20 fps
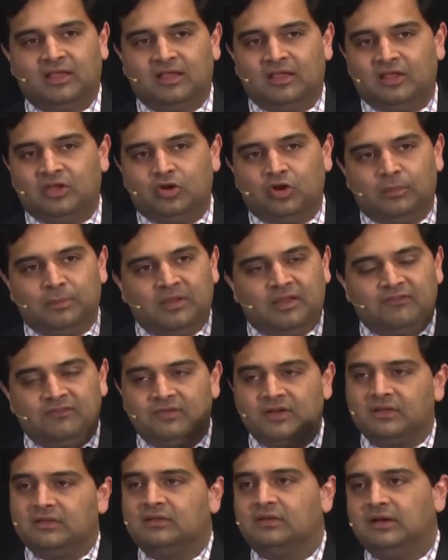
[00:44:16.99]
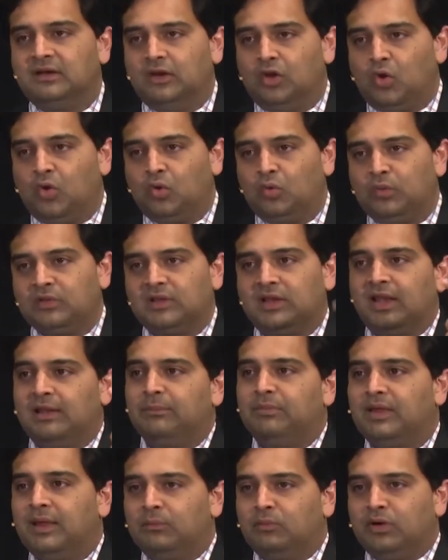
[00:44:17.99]
He could be a FLT3 low with
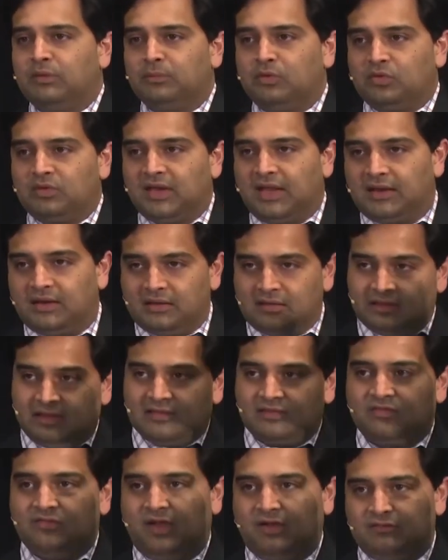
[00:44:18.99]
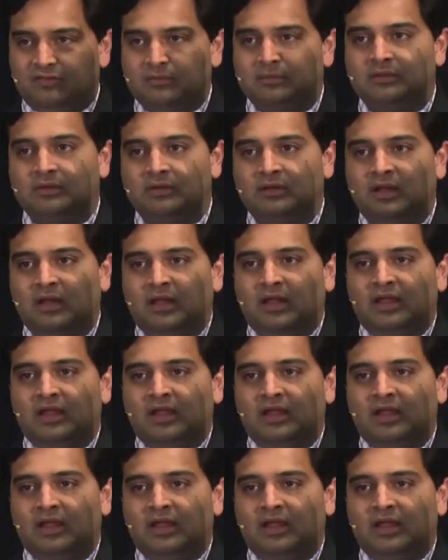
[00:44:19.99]
an NPM1 mutated, that's favorable.